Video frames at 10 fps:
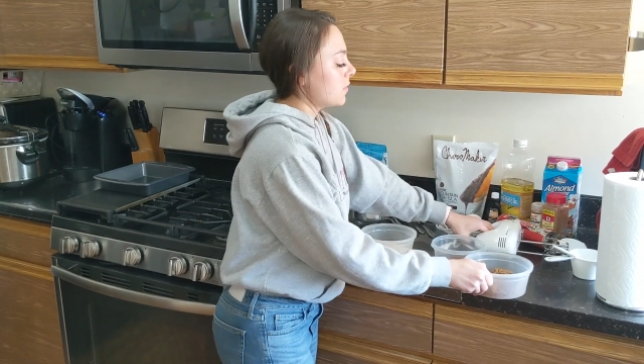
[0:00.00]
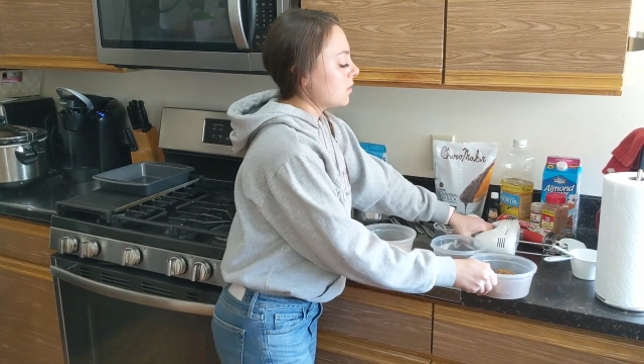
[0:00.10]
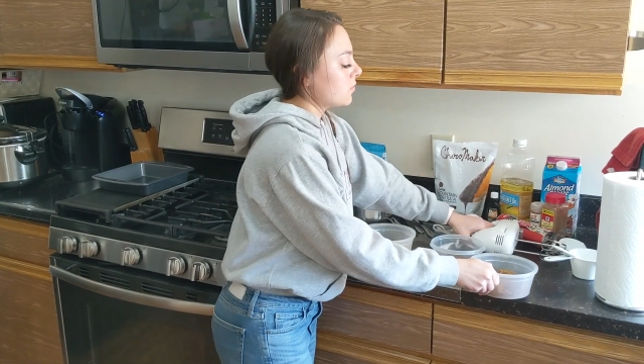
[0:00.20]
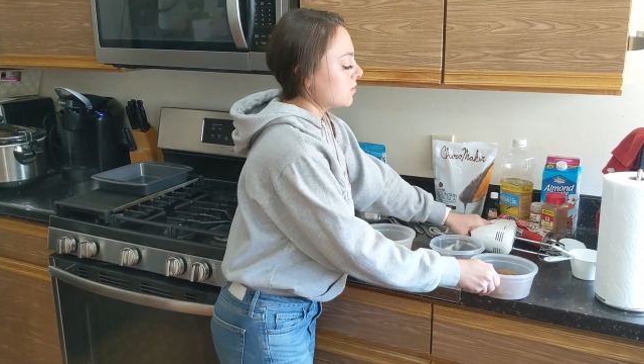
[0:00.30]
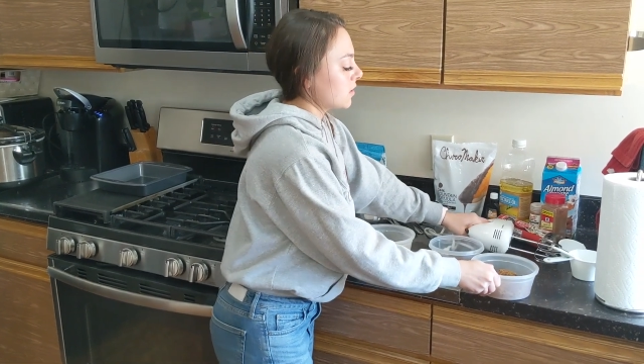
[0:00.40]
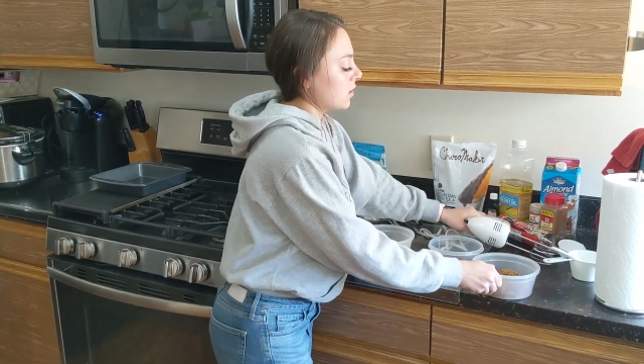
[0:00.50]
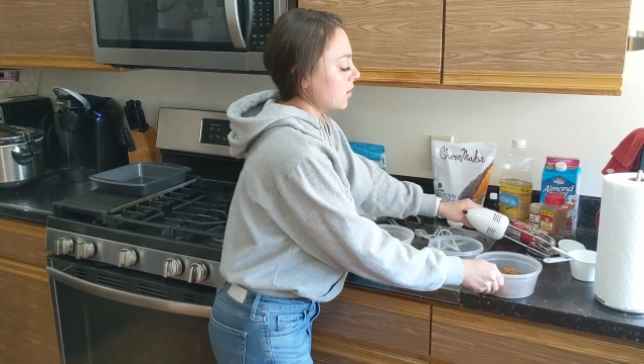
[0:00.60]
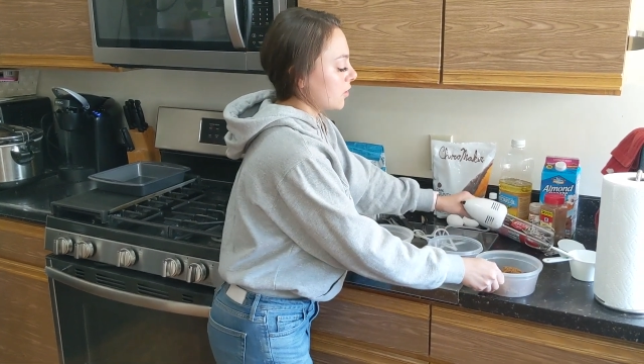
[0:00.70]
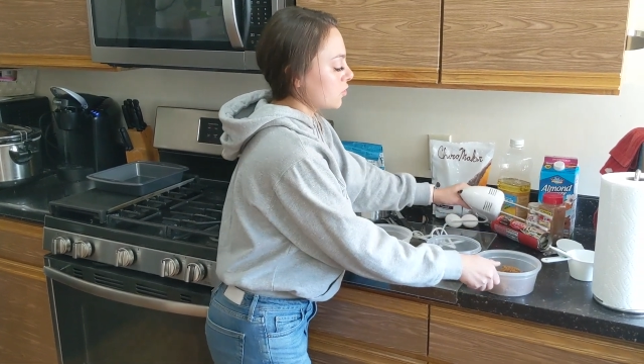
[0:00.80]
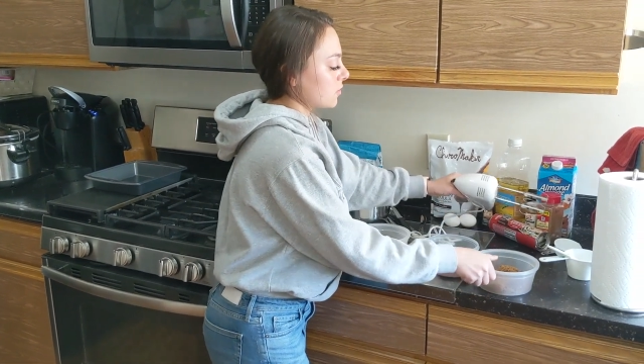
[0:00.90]
be using an
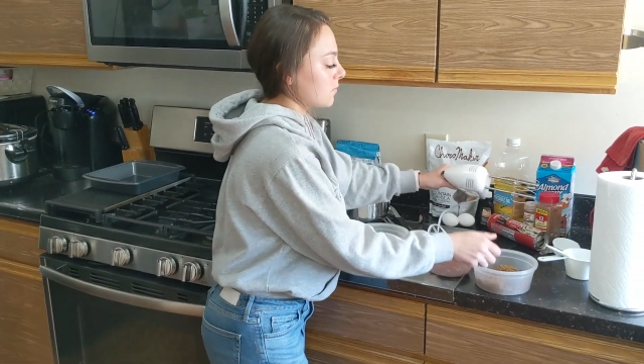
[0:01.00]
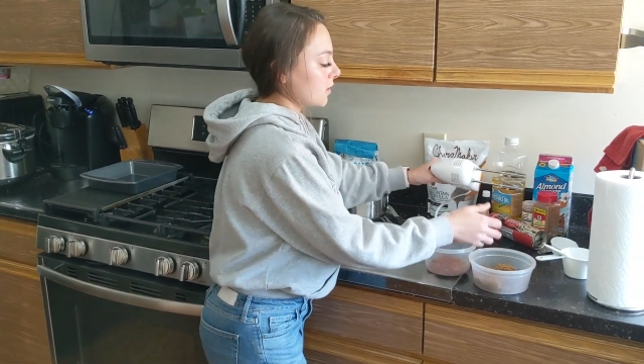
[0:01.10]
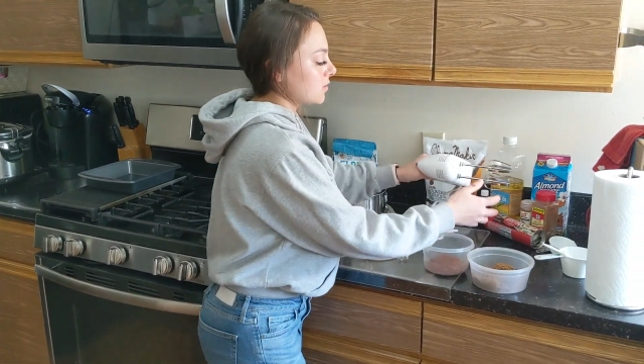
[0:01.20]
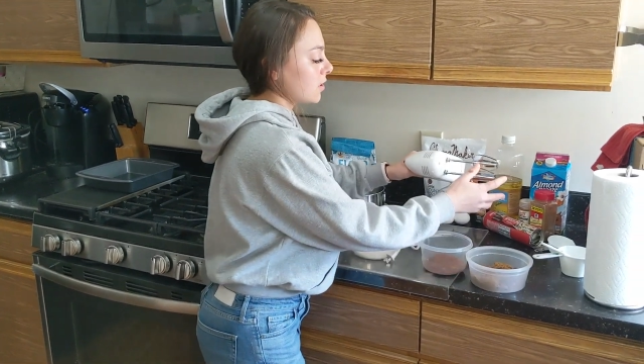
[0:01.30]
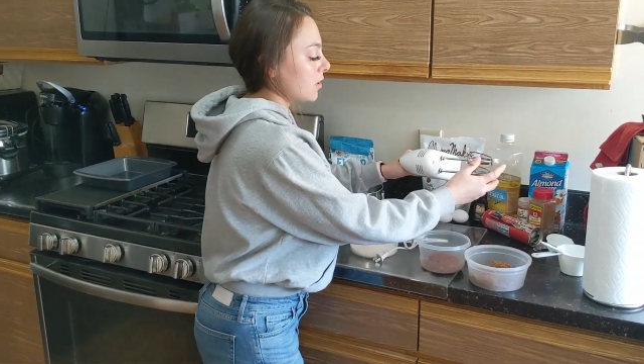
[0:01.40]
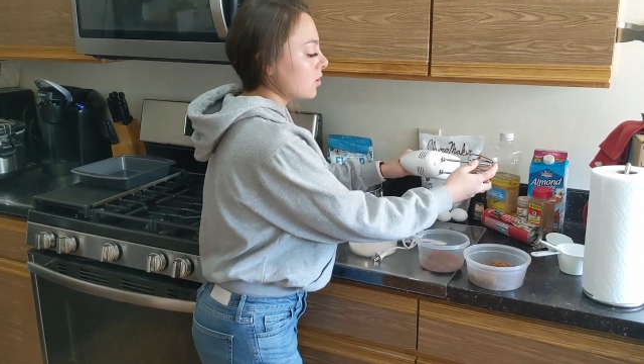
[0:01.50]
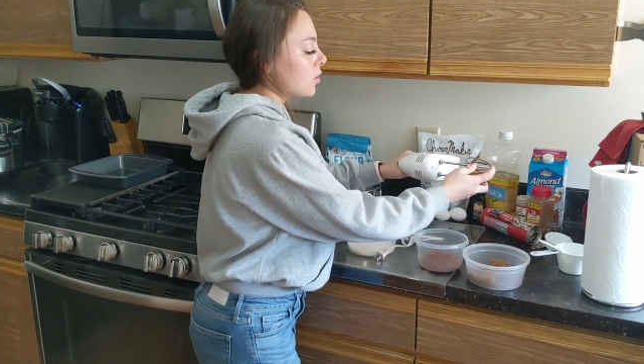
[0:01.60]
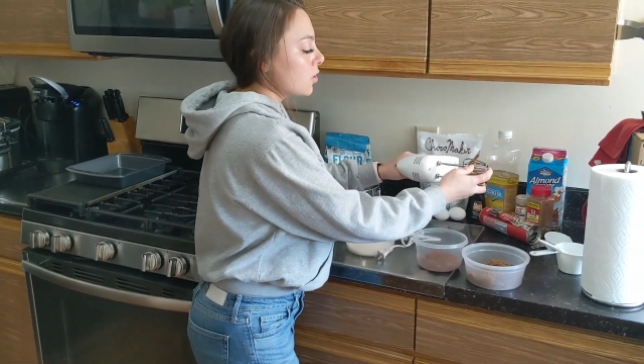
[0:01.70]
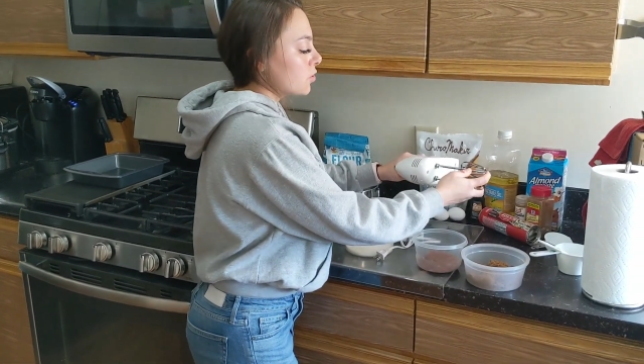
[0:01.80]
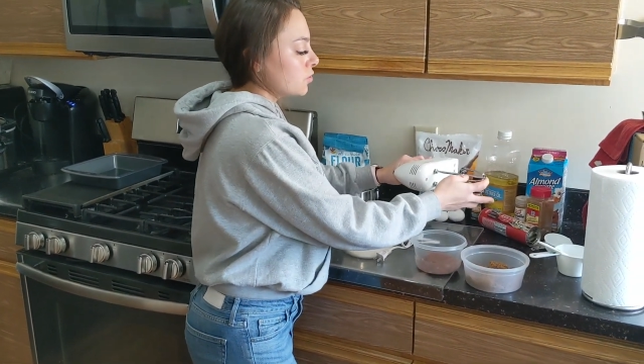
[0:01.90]
electric mixer,
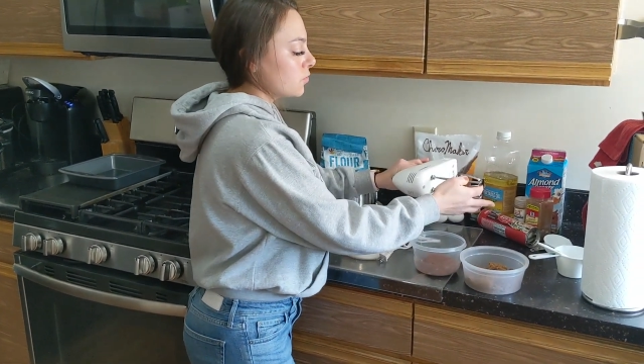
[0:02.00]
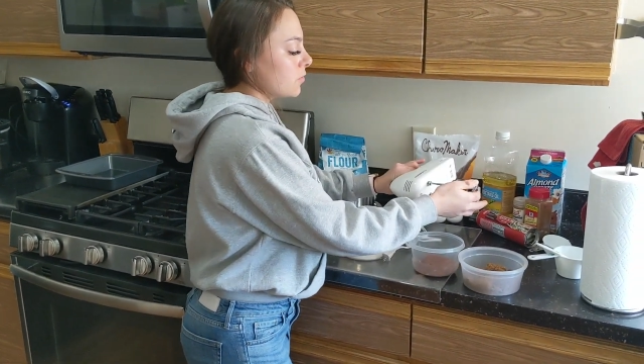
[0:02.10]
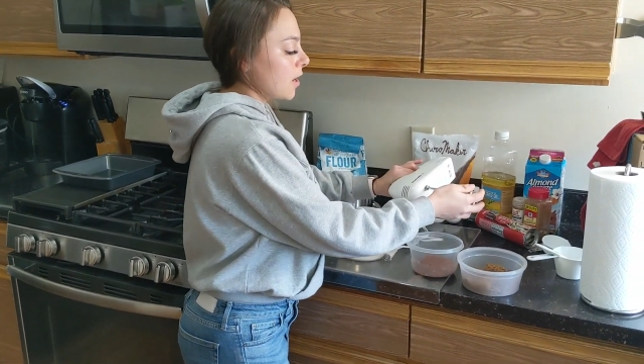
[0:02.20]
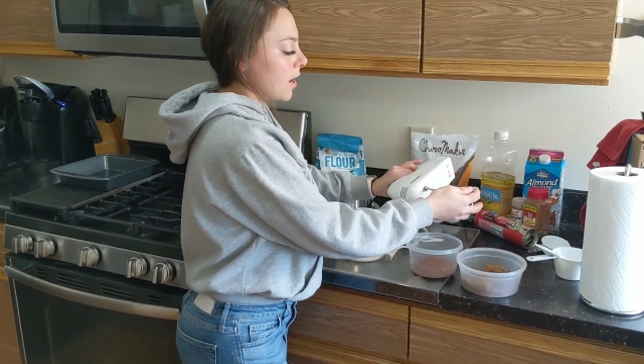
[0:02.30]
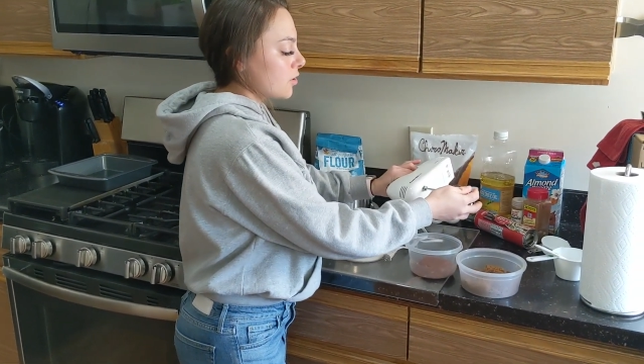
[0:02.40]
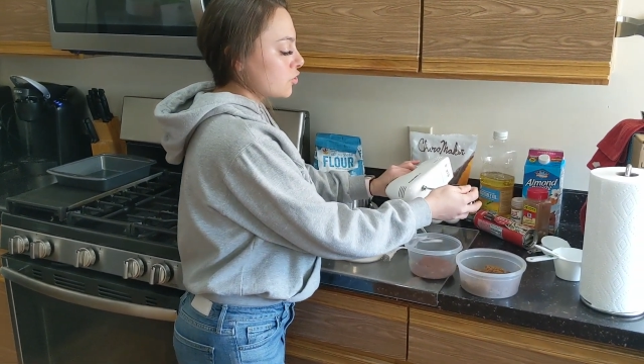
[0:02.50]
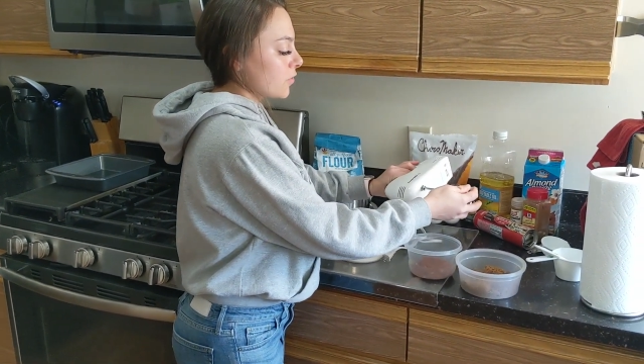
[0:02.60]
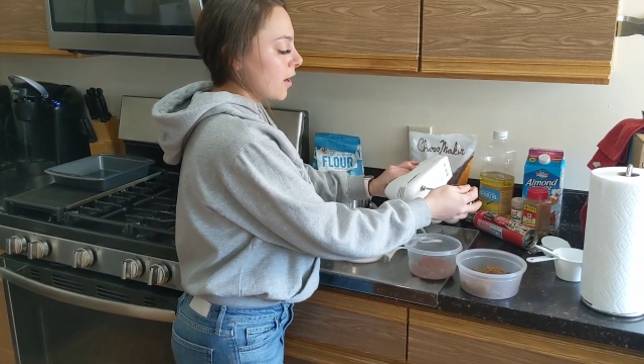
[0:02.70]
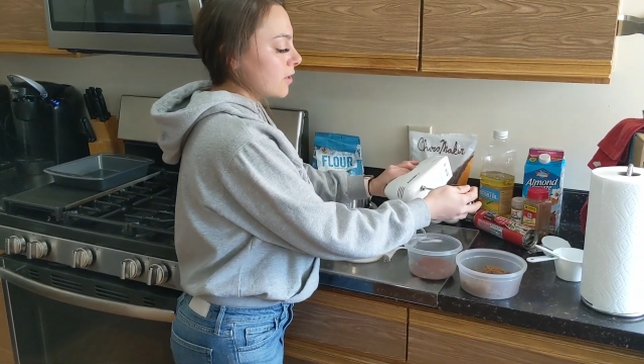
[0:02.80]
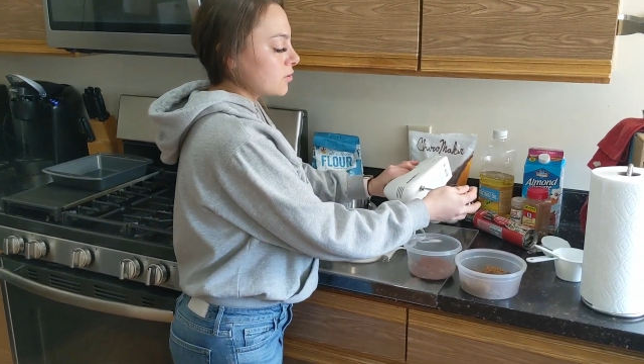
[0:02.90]
do not try